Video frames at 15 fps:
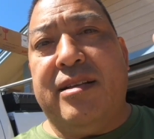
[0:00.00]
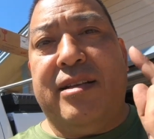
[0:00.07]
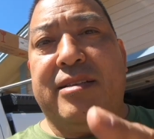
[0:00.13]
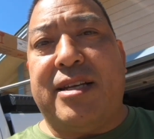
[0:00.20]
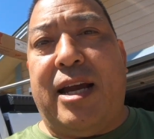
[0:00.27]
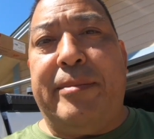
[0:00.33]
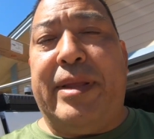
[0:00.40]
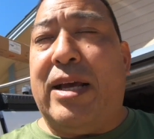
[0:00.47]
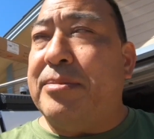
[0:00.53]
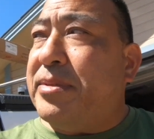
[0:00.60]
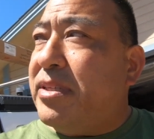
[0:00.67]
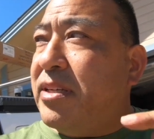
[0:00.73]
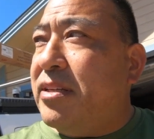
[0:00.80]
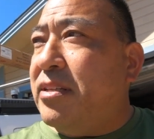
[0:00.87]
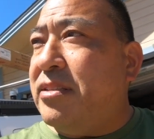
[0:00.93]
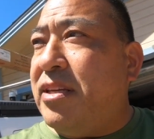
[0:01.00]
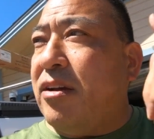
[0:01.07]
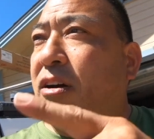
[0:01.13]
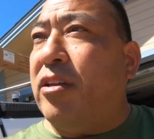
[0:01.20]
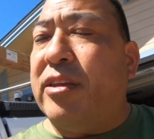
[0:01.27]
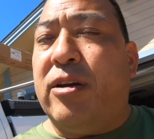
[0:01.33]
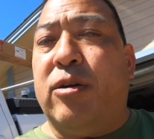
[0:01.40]
Time lapse, take
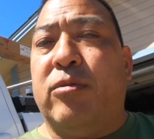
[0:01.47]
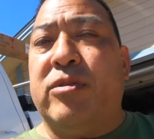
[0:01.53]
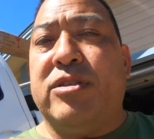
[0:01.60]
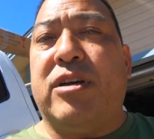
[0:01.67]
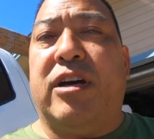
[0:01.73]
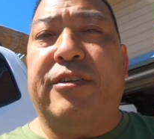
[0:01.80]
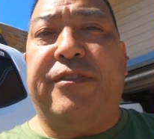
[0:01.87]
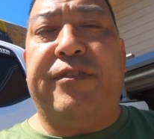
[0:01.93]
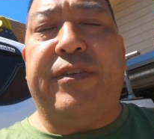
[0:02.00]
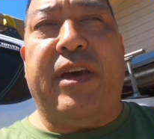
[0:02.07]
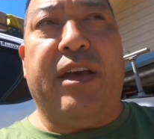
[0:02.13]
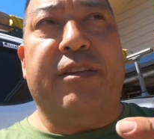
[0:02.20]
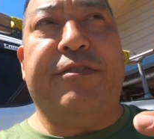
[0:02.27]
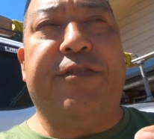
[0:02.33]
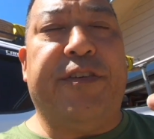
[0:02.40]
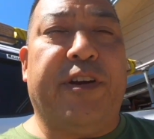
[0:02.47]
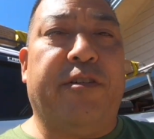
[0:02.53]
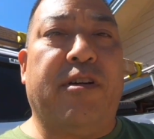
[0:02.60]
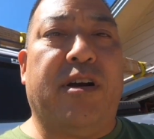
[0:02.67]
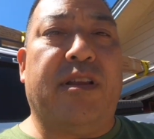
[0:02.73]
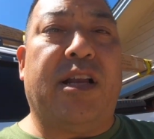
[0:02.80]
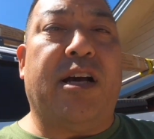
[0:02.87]
all the old ones off and figure
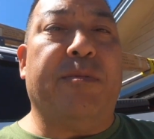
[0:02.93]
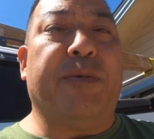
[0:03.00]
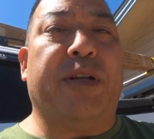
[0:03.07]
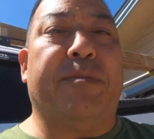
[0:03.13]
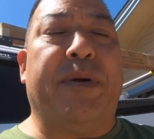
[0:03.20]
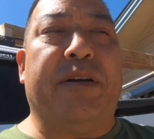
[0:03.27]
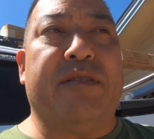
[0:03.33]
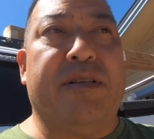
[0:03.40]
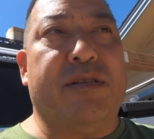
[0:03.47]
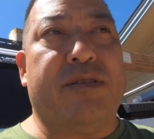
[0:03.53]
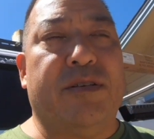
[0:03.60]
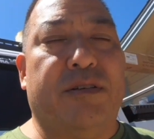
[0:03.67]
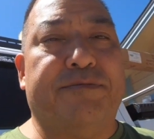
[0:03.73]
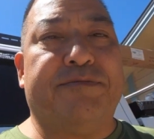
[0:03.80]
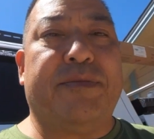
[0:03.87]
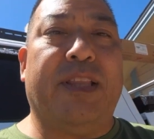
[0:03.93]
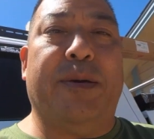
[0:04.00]
out how I'm gonna mount it. So let